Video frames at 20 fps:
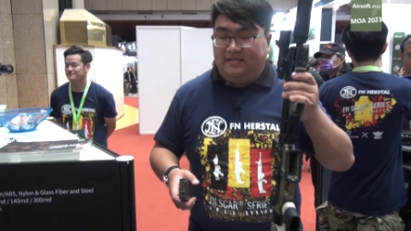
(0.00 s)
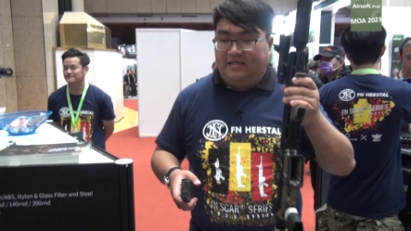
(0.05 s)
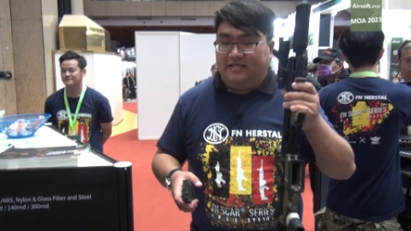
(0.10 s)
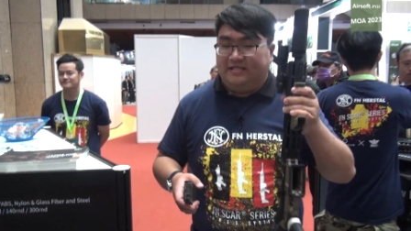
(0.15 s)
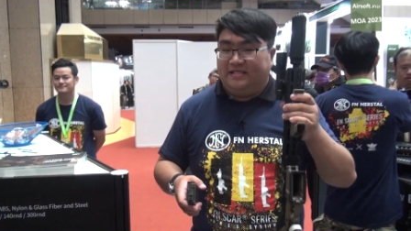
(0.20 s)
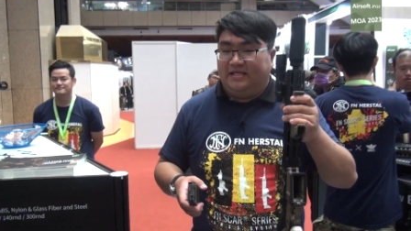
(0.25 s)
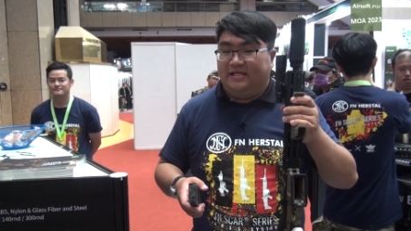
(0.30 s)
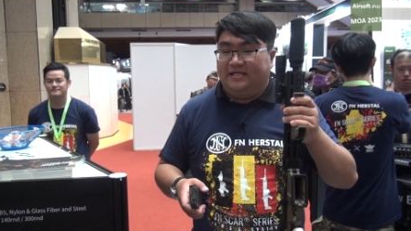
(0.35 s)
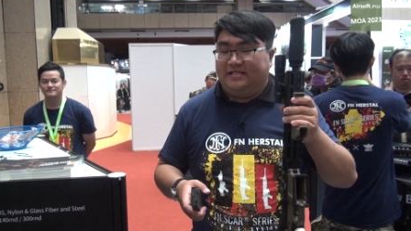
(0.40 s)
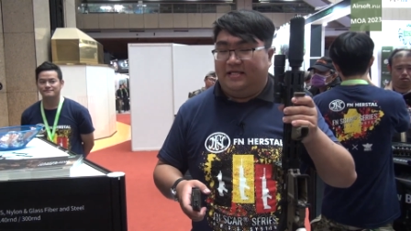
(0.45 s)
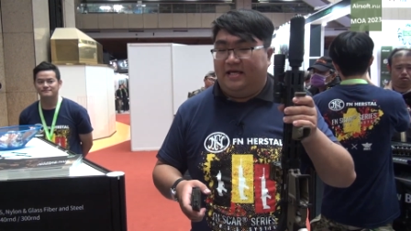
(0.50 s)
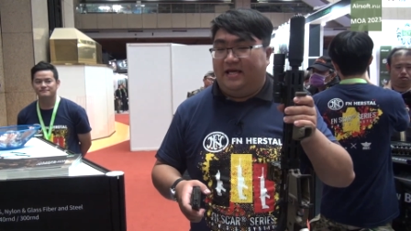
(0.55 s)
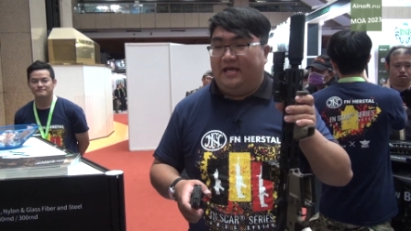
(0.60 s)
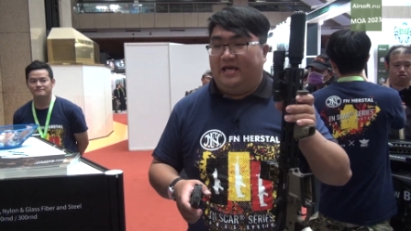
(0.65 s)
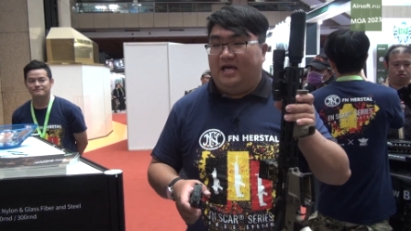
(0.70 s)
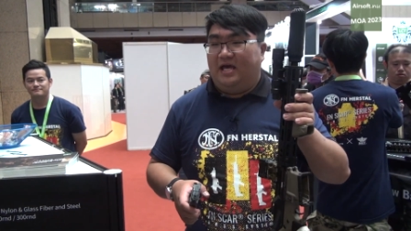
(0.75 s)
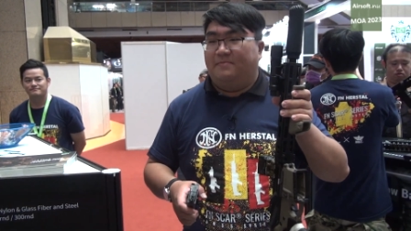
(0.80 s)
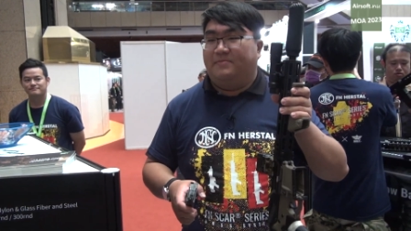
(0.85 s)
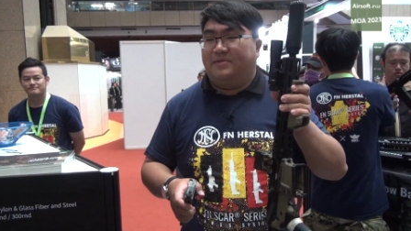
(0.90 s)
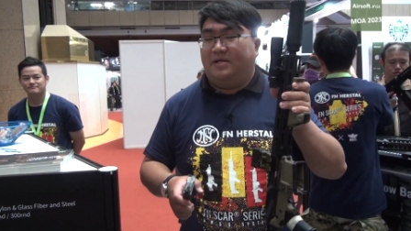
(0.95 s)
This is
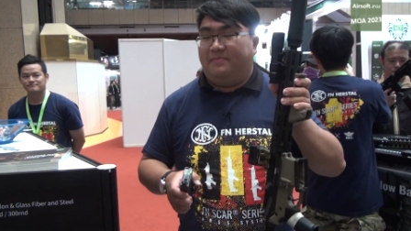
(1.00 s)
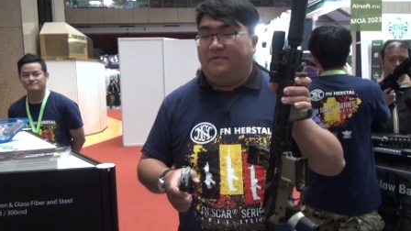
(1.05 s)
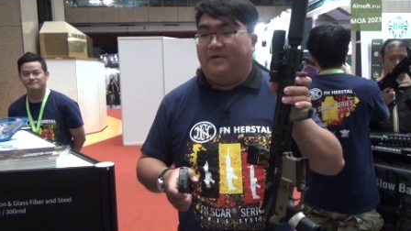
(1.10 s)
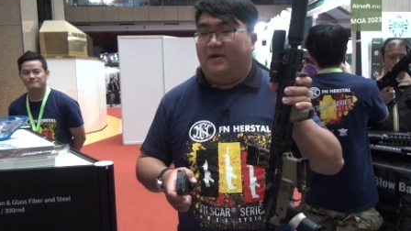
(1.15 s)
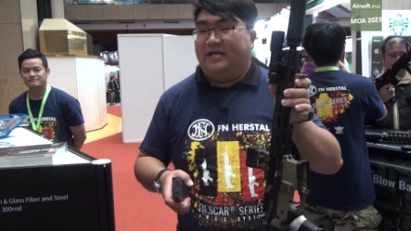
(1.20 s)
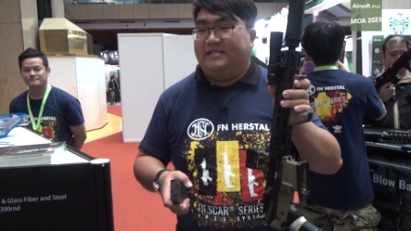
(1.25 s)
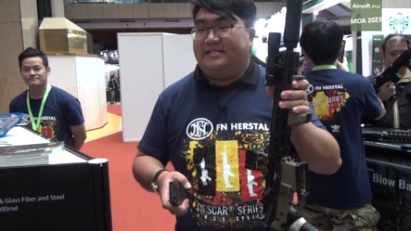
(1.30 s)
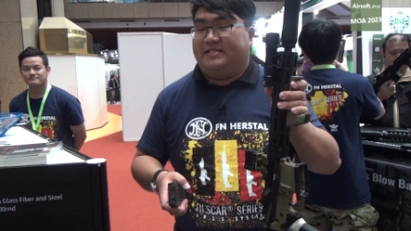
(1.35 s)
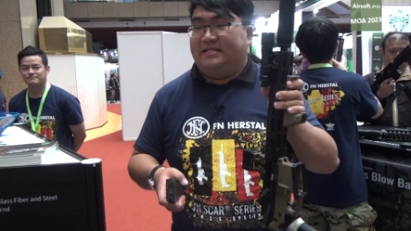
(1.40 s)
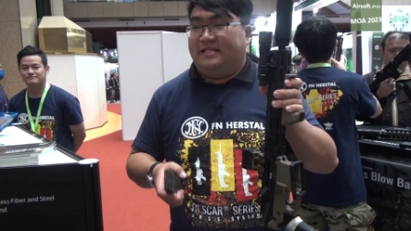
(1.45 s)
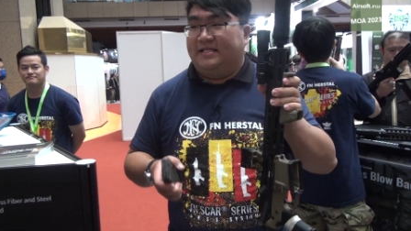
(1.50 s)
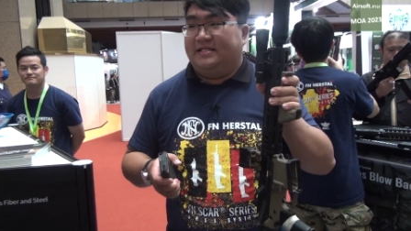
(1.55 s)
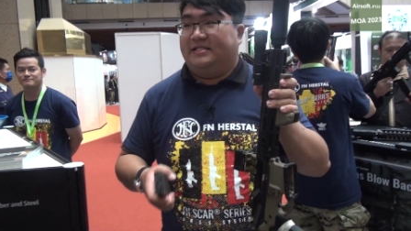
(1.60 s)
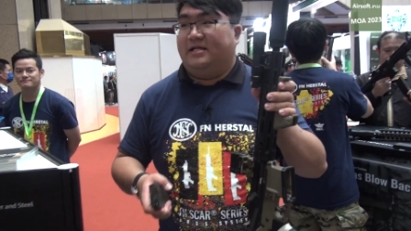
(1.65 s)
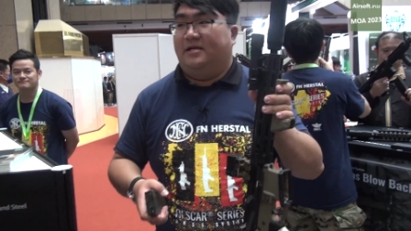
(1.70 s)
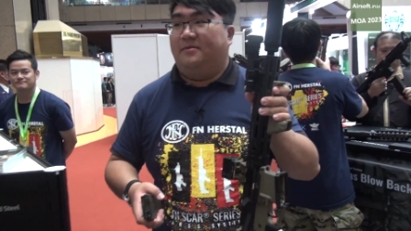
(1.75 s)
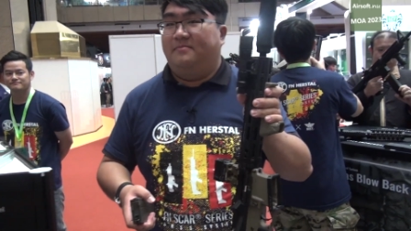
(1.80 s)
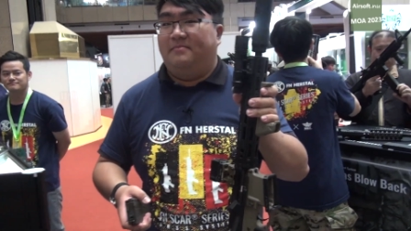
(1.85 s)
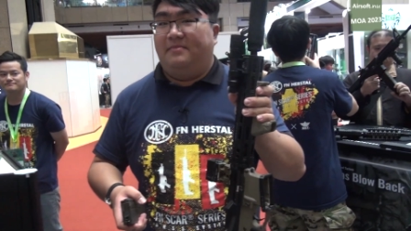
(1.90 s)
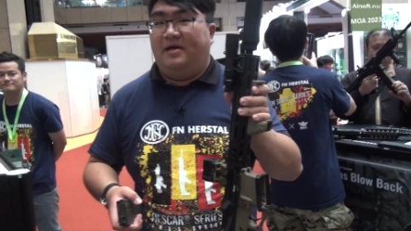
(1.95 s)
a MWS
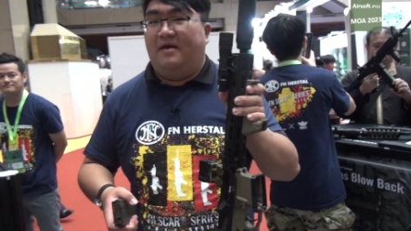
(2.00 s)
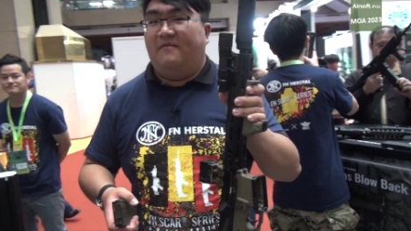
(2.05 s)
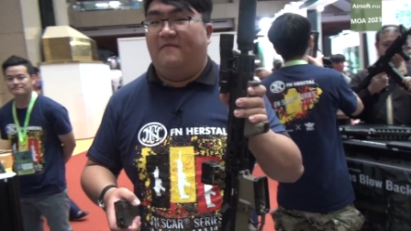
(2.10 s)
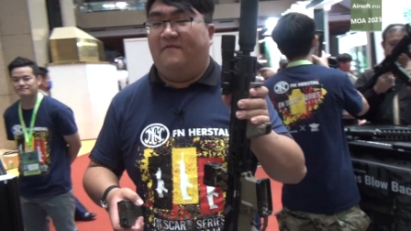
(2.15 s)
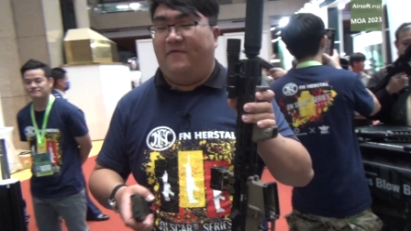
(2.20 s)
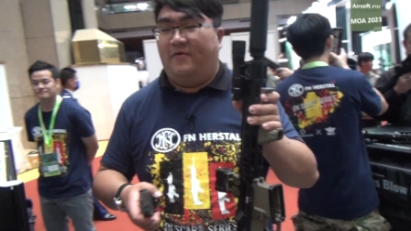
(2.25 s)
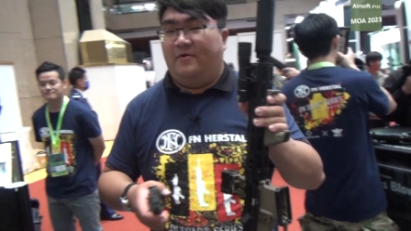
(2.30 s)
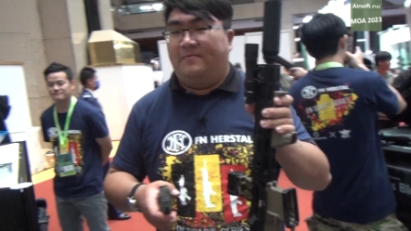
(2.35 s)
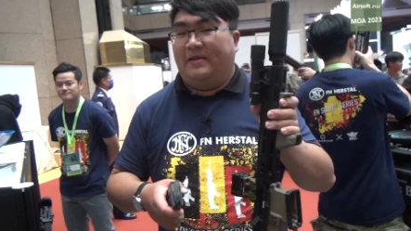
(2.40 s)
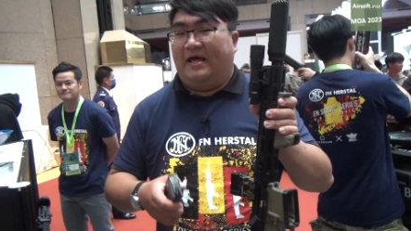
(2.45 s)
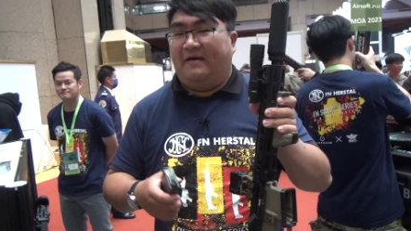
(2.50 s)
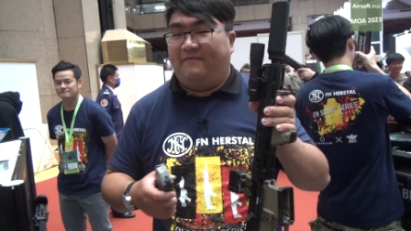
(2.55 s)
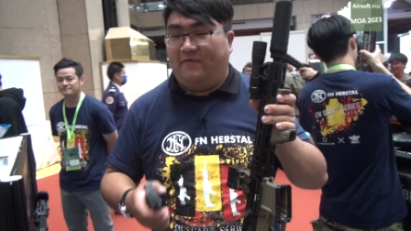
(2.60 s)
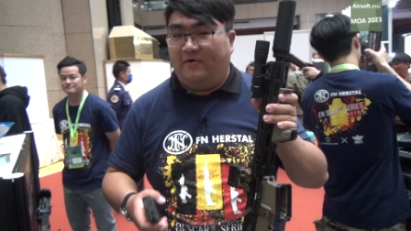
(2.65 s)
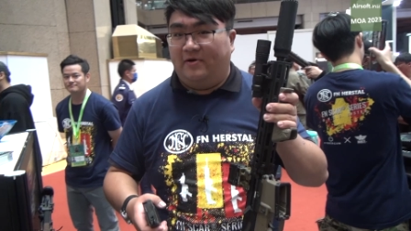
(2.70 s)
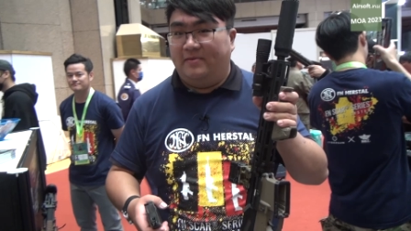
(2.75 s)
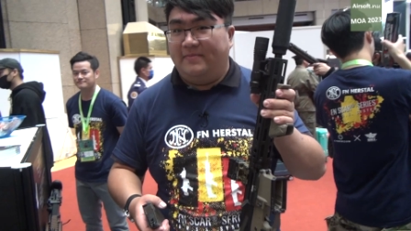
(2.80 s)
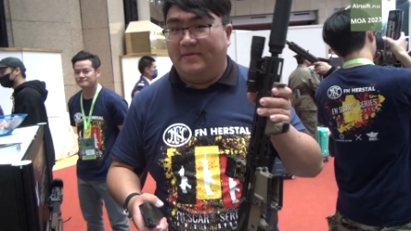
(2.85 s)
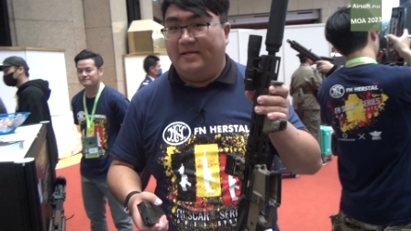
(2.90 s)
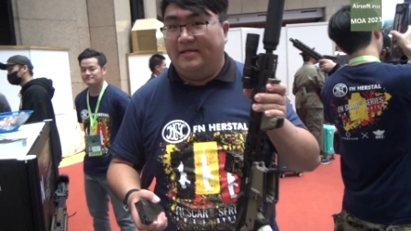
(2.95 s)
system M4
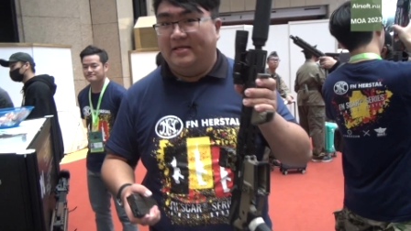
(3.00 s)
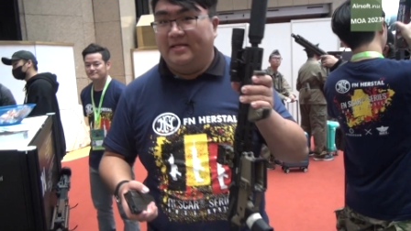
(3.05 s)
platform.